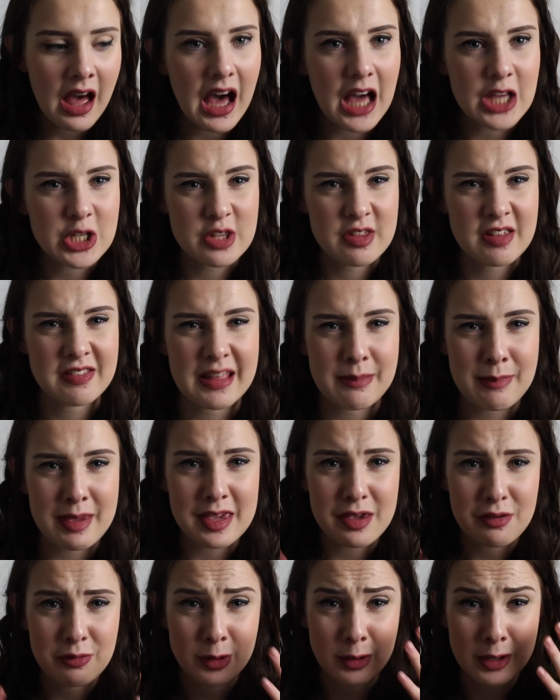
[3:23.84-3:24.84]
I just think they
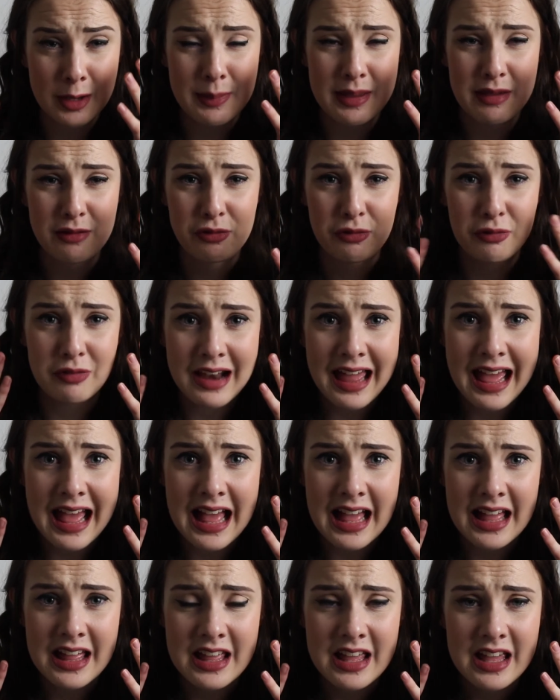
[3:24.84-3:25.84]
make you look a bit
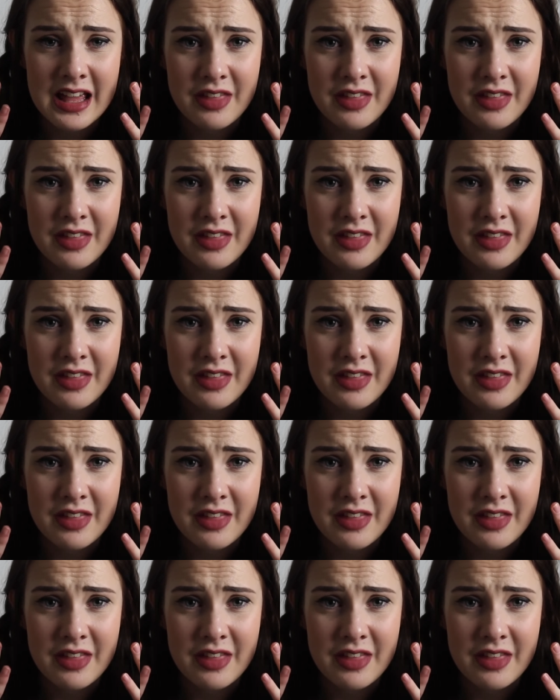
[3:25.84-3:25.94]
flat.